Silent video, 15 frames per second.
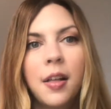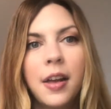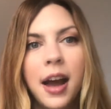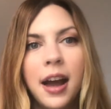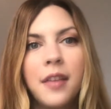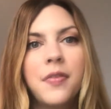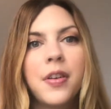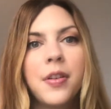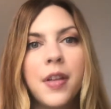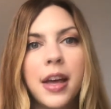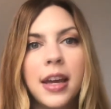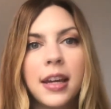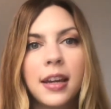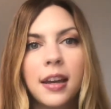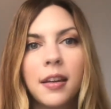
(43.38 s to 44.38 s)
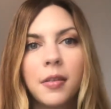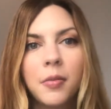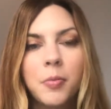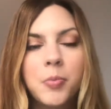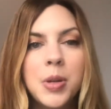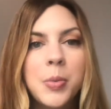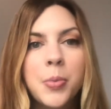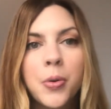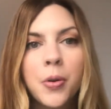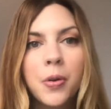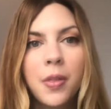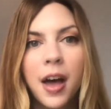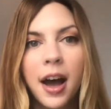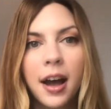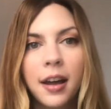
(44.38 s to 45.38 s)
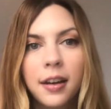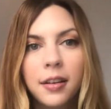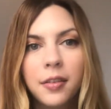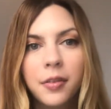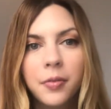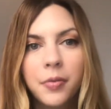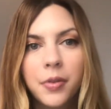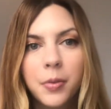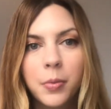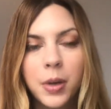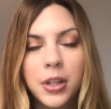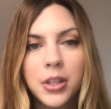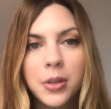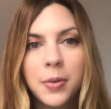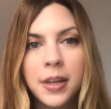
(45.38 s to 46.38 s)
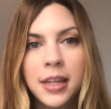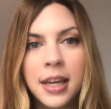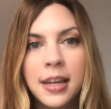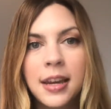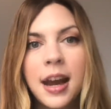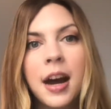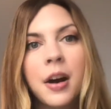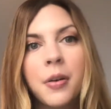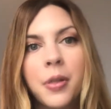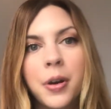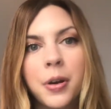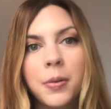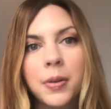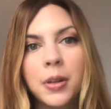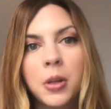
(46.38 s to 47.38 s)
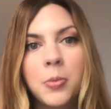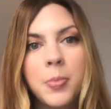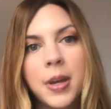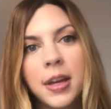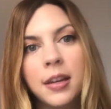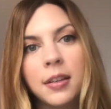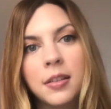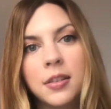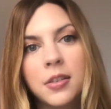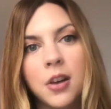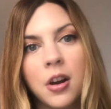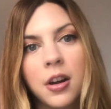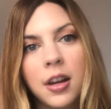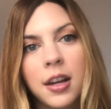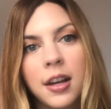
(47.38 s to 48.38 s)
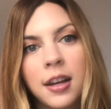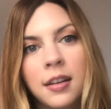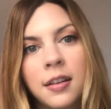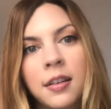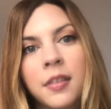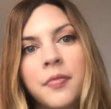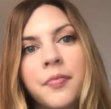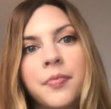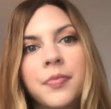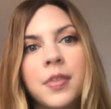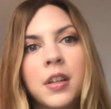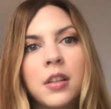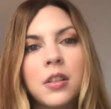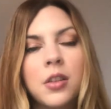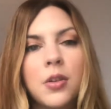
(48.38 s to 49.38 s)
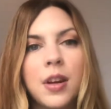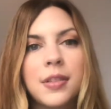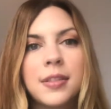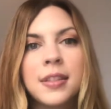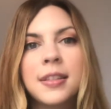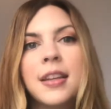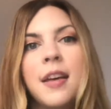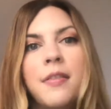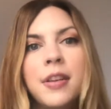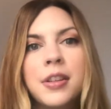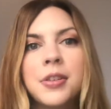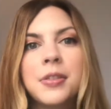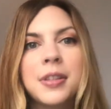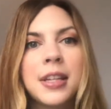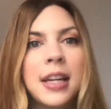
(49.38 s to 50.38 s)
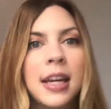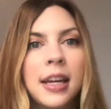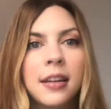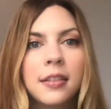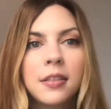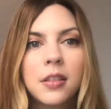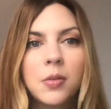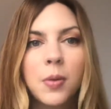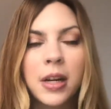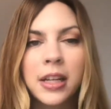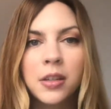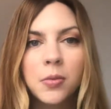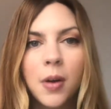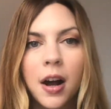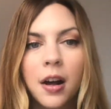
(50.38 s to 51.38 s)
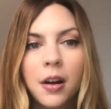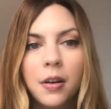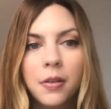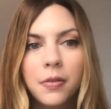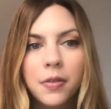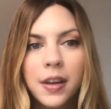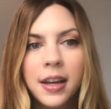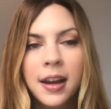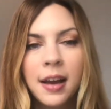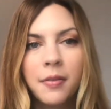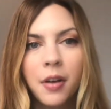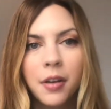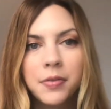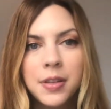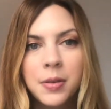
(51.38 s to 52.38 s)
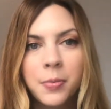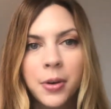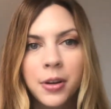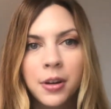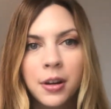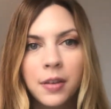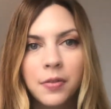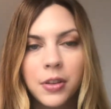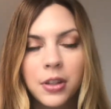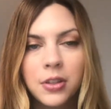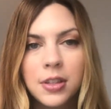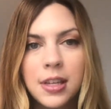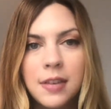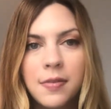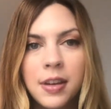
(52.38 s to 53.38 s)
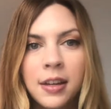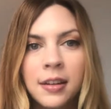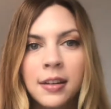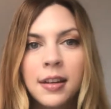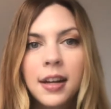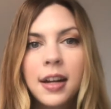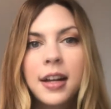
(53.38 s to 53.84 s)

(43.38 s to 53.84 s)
I feel like people that were doing it now that are really big started in 2007, 2008, 2012, and I've often wondered if there's even